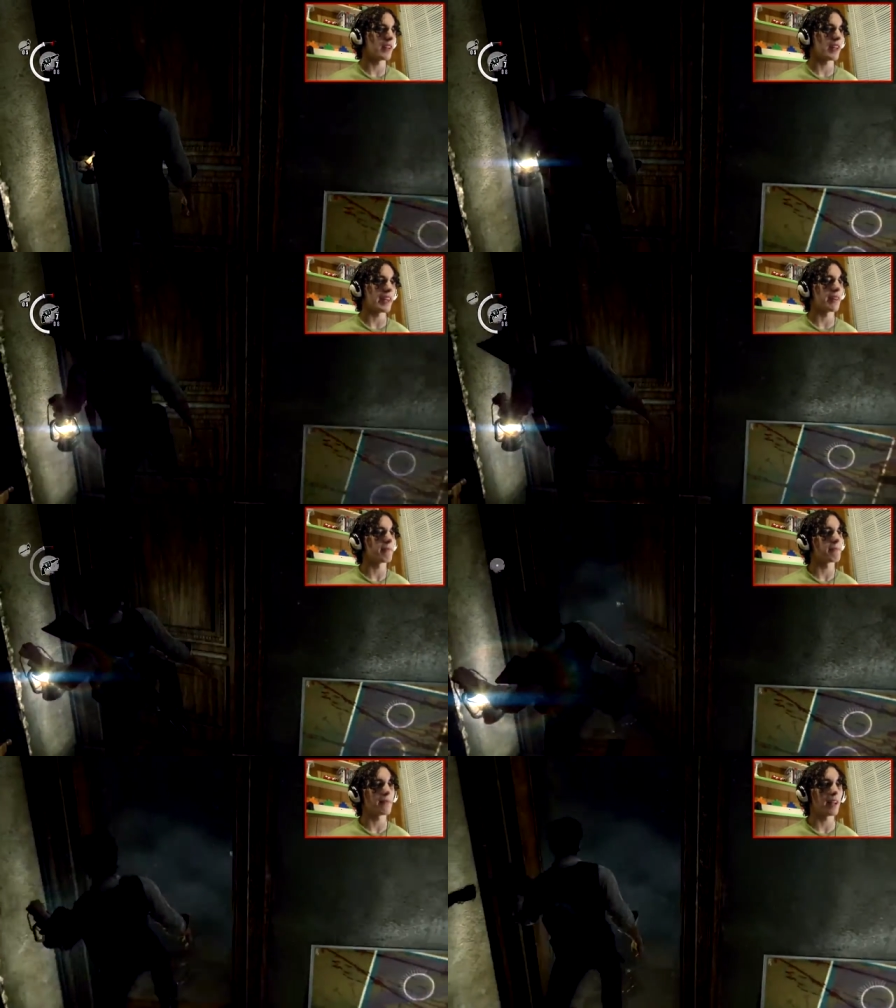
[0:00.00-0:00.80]
Hey,
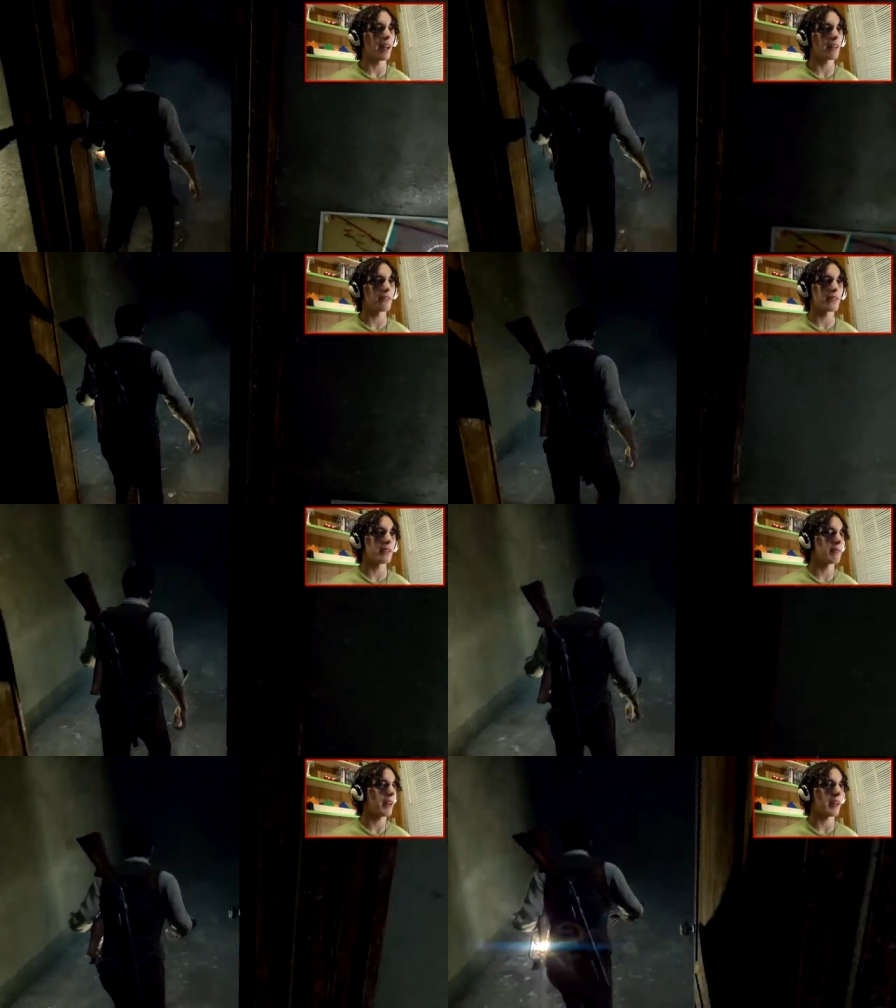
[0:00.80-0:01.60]
I, I, for,
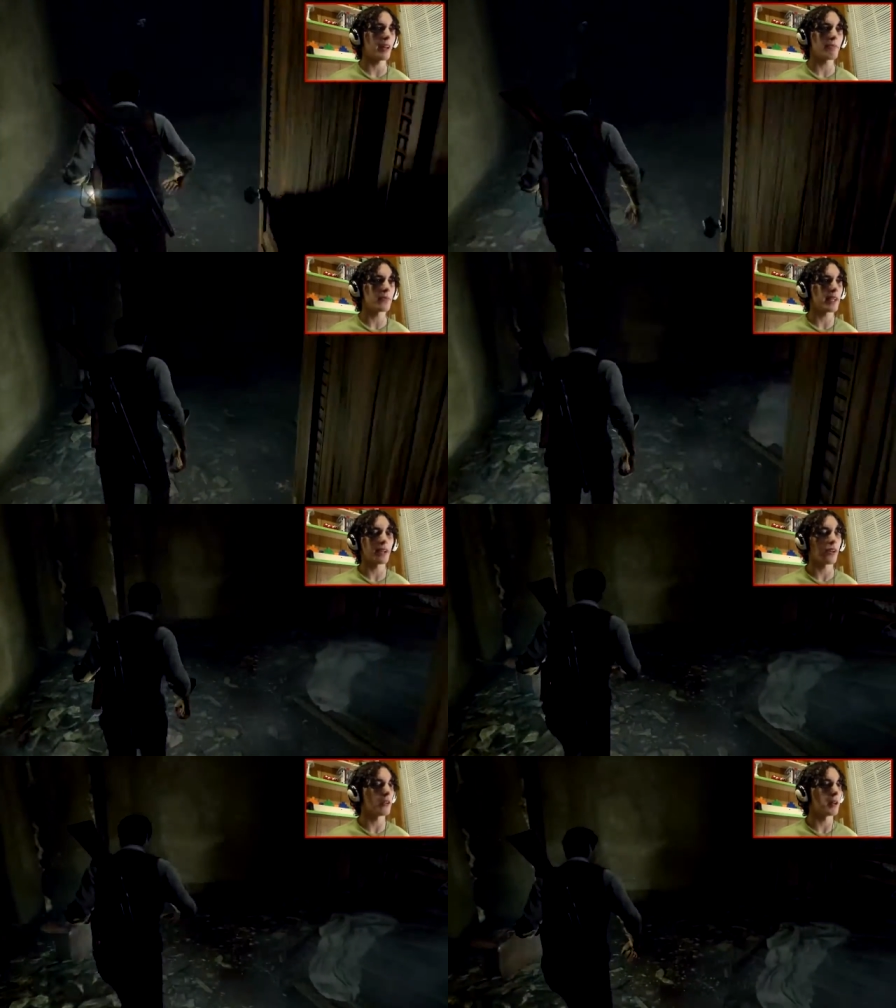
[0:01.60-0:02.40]
I'm
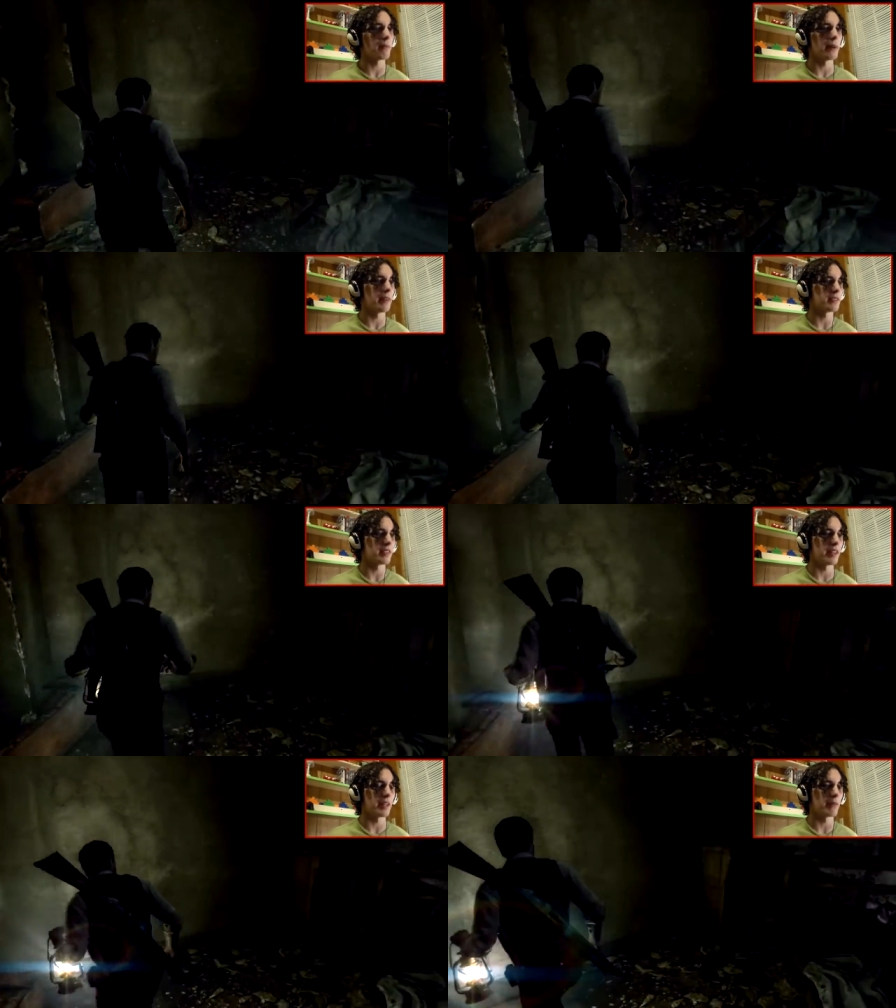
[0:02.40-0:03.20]
forgetting all my buns
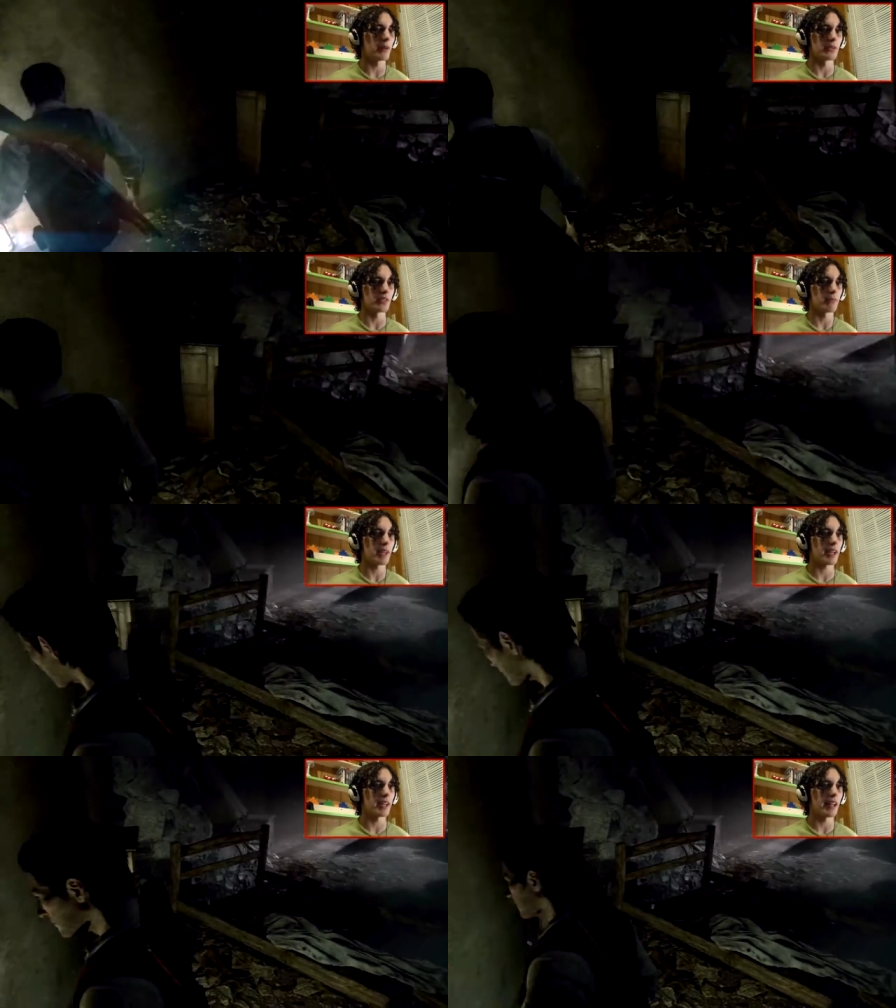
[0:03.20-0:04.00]
today, bros. I'm
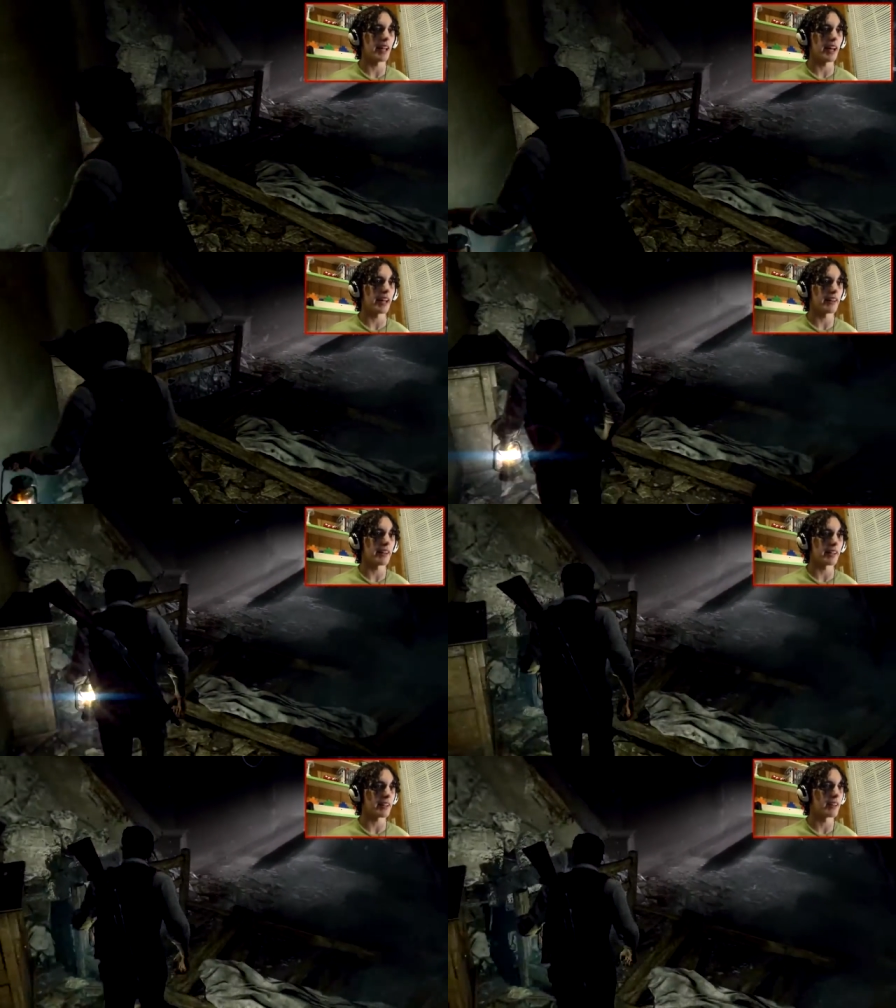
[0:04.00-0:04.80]
not gonna lie,
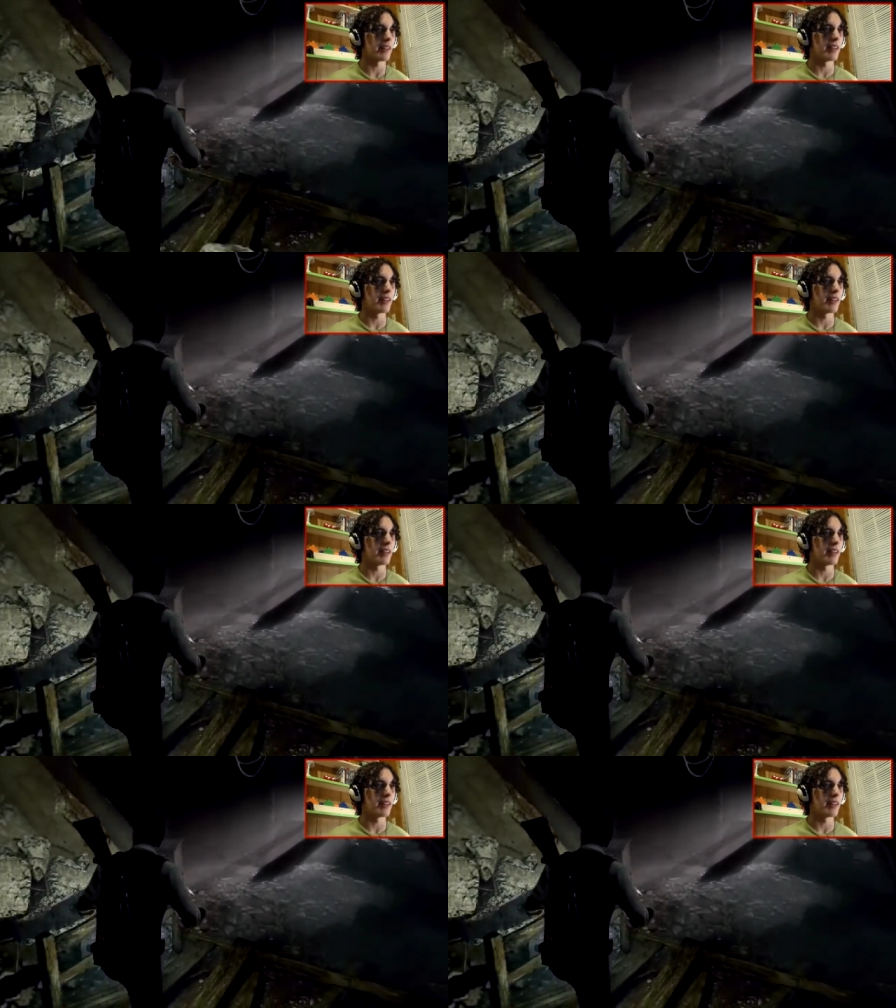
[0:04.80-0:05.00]
like...